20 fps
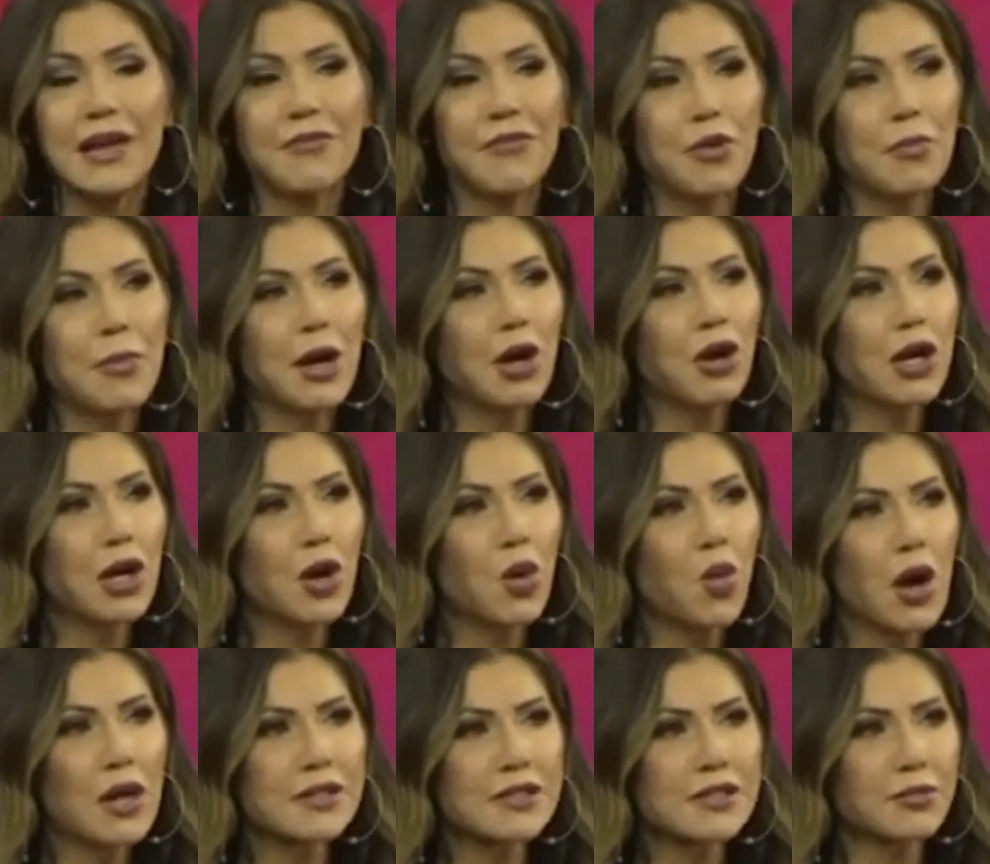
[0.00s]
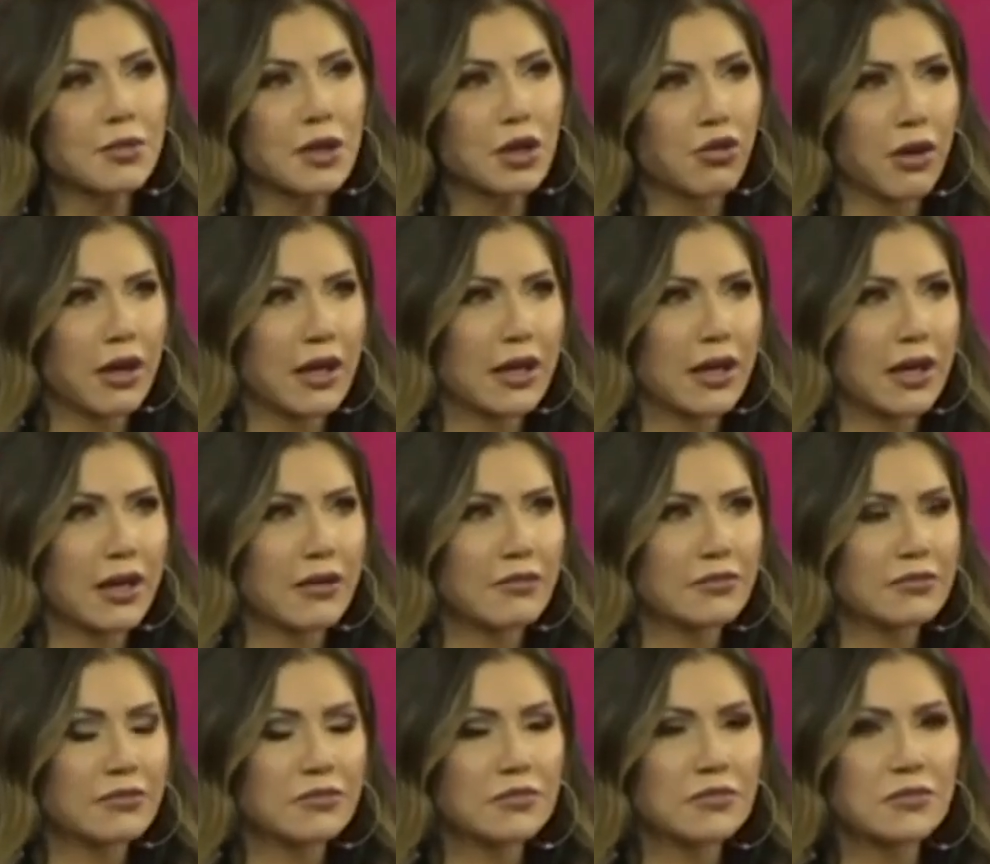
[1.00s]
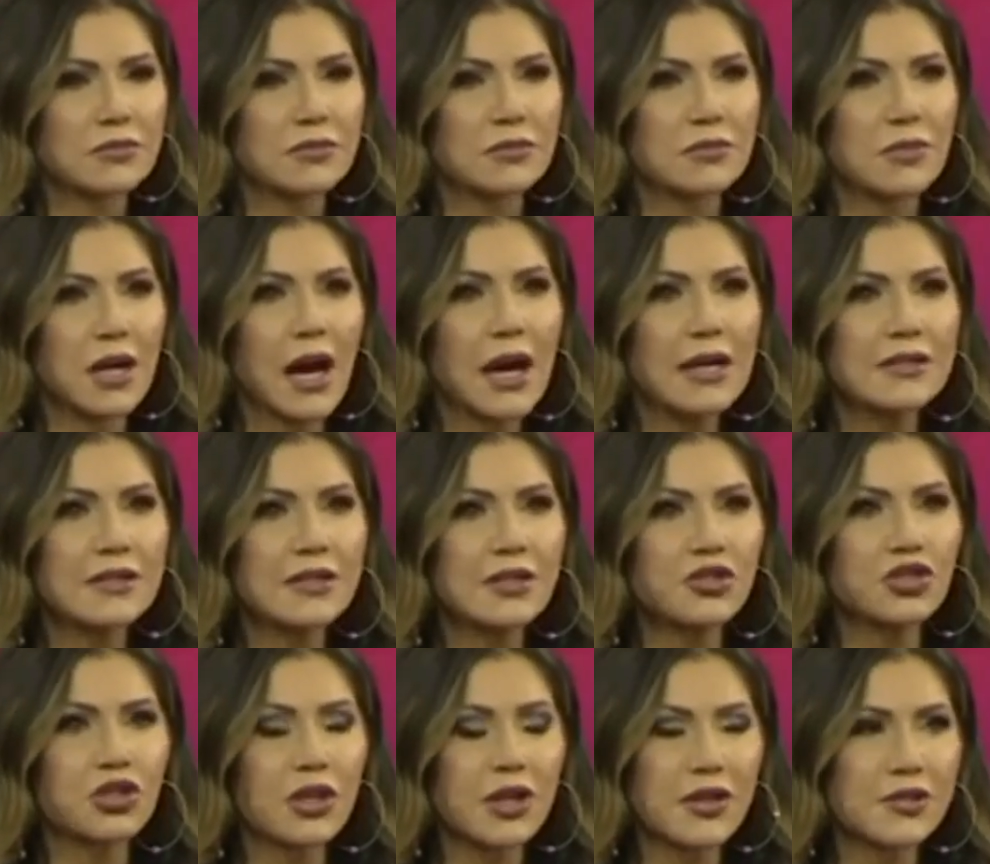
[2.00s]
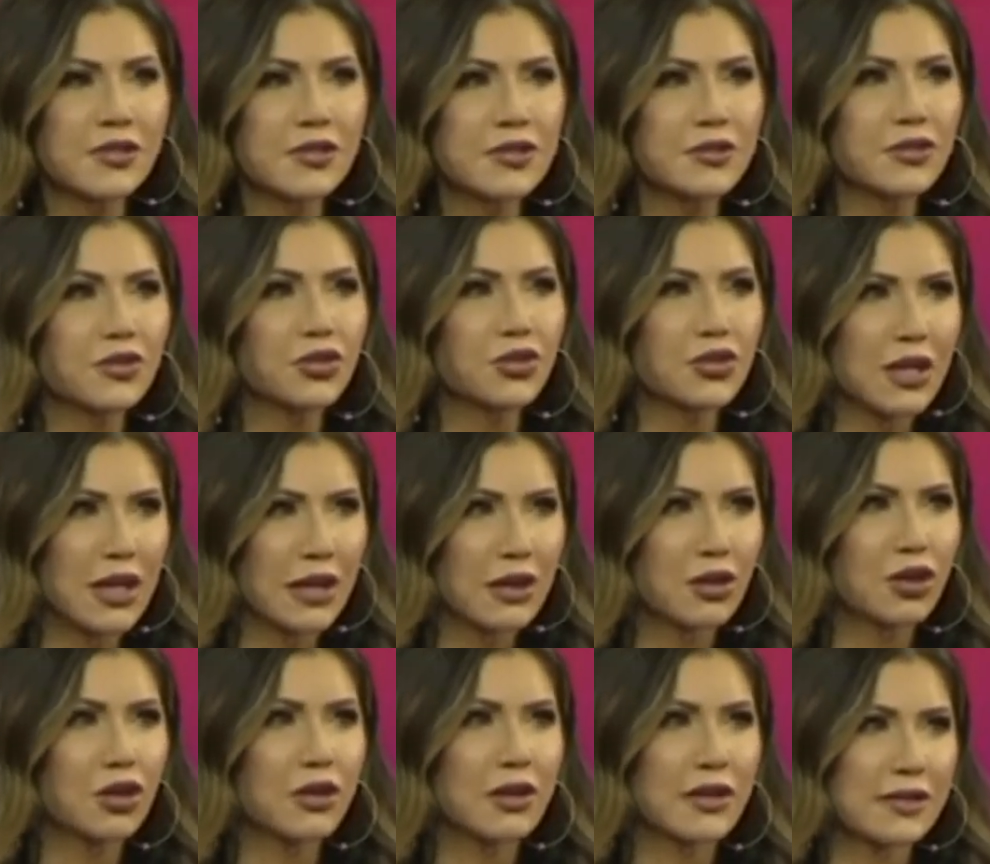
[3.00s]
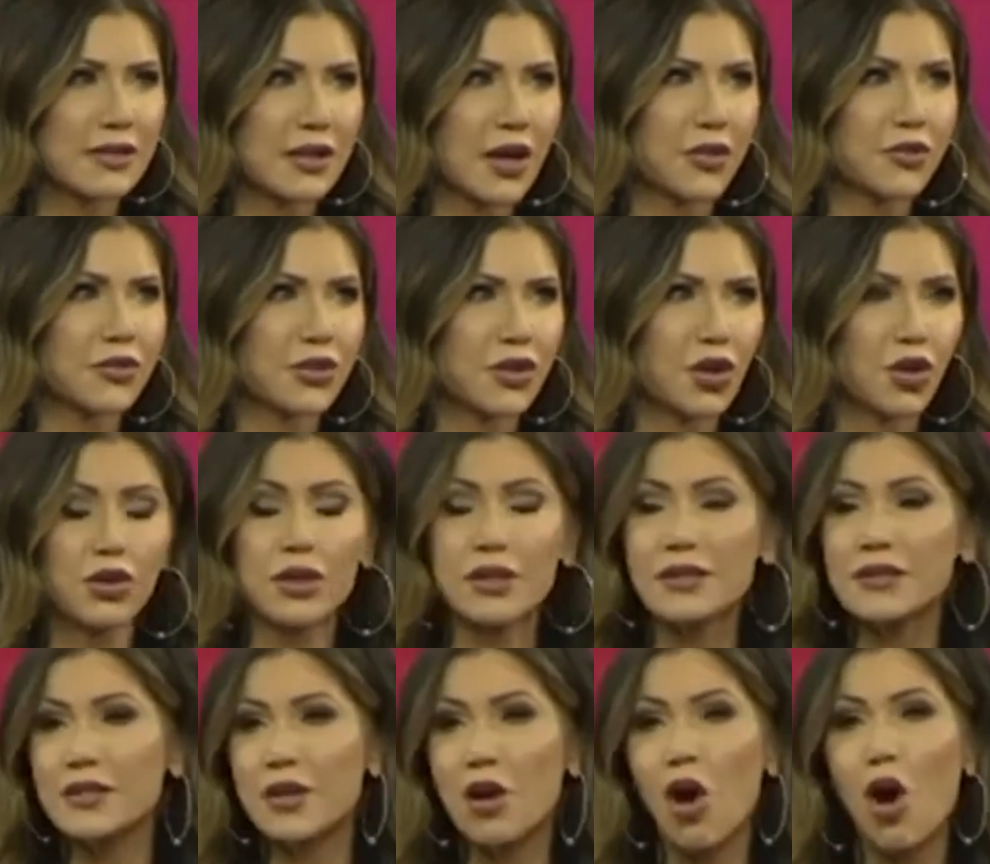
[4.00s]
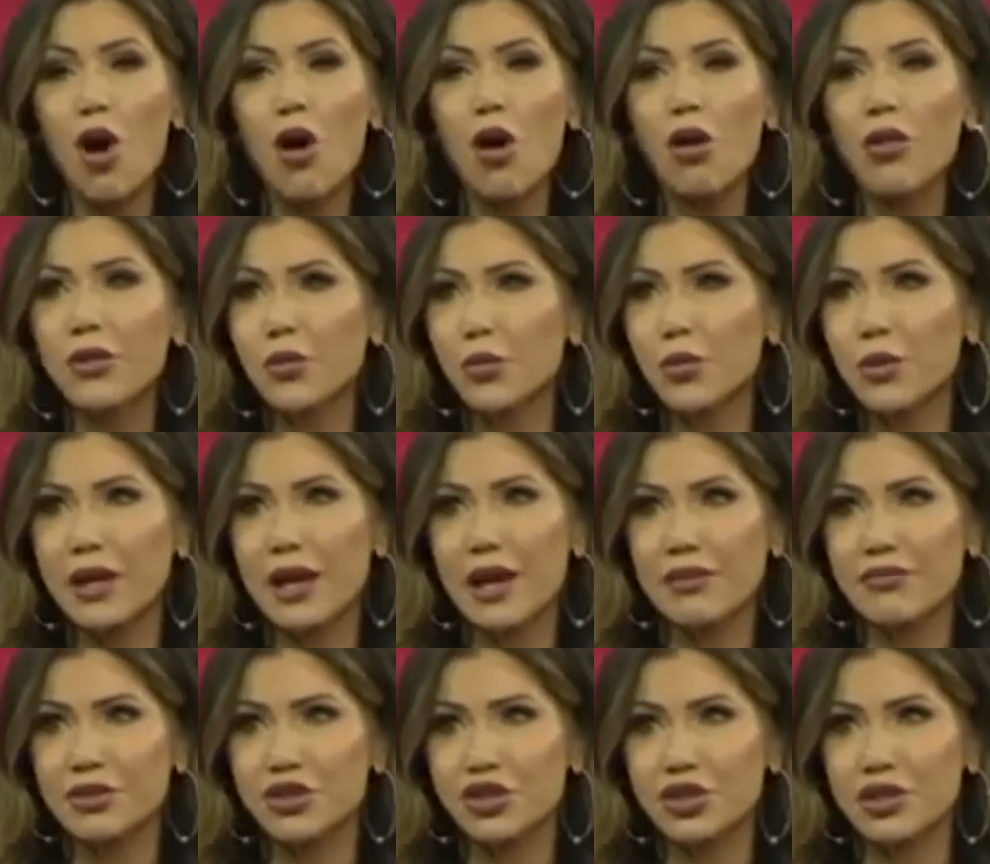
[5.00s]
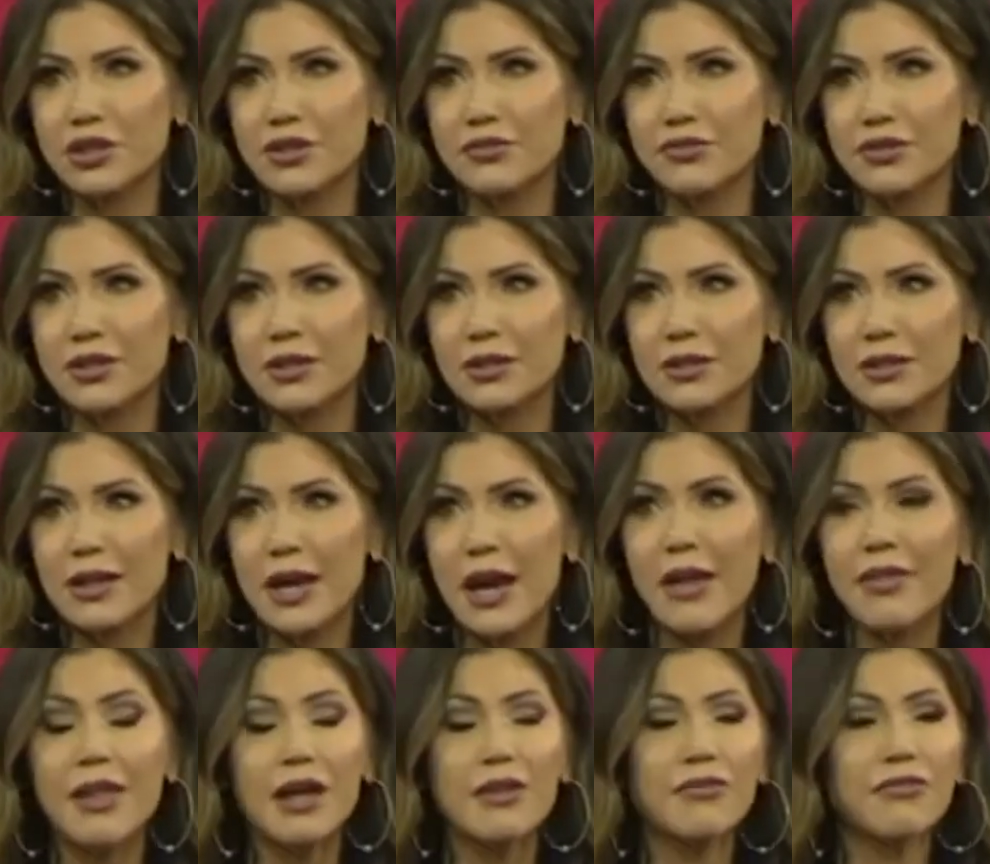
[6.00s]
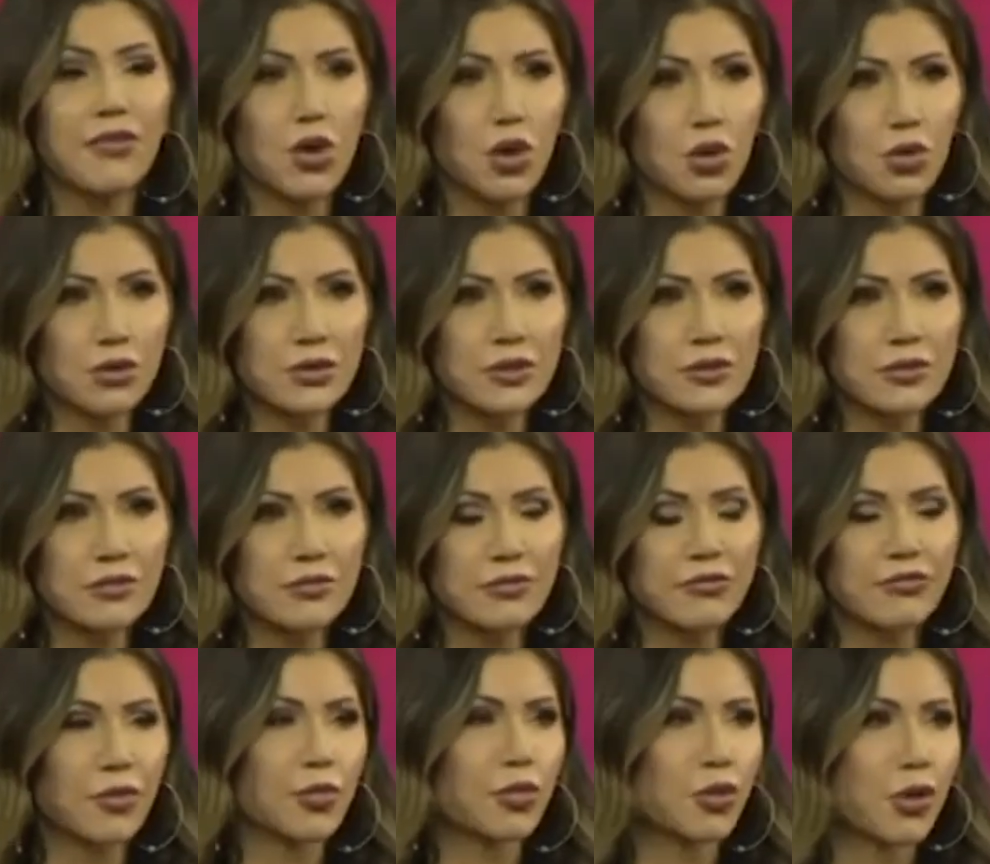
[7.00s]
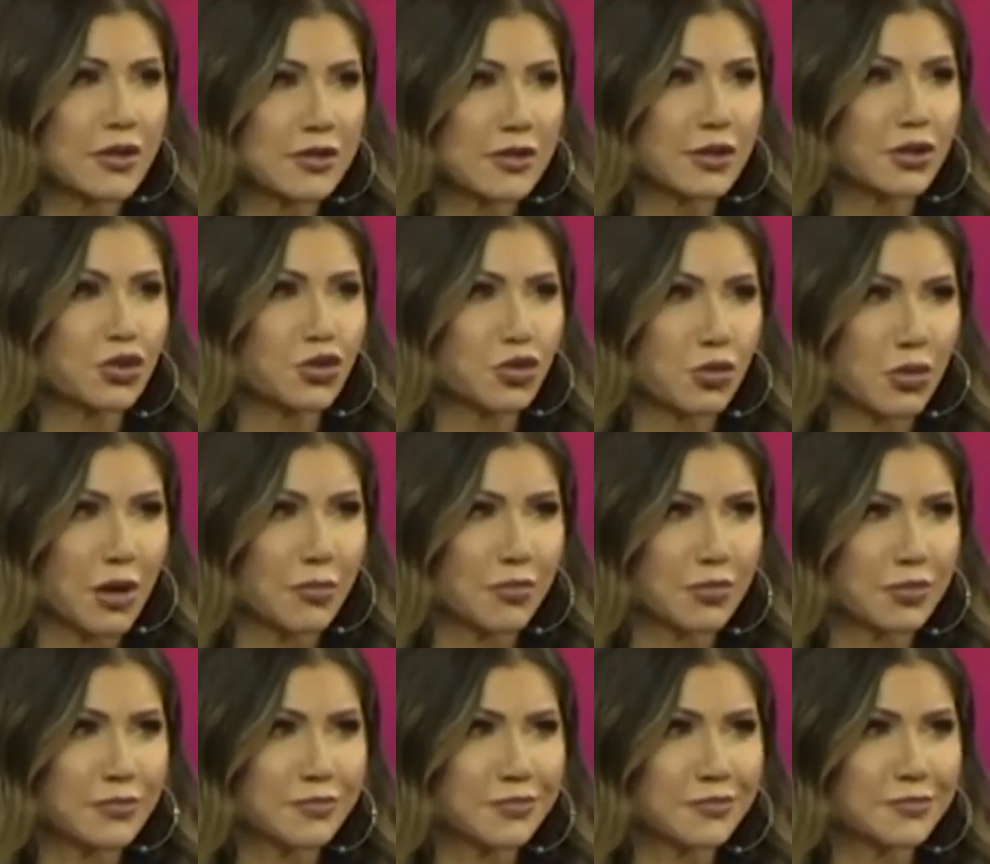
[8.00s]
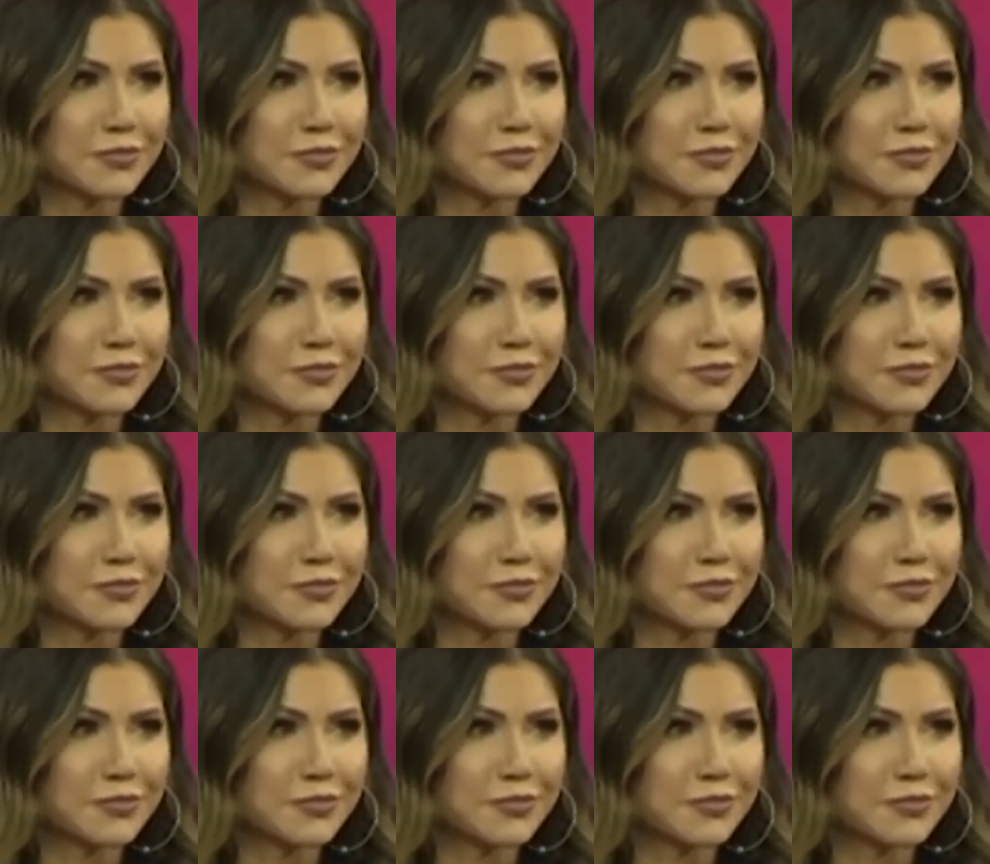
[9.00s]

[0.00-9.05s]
If America wants to be great again, I'd suggest you take a look at South Dakota and see all that we have achieved, and then vote for President Trump.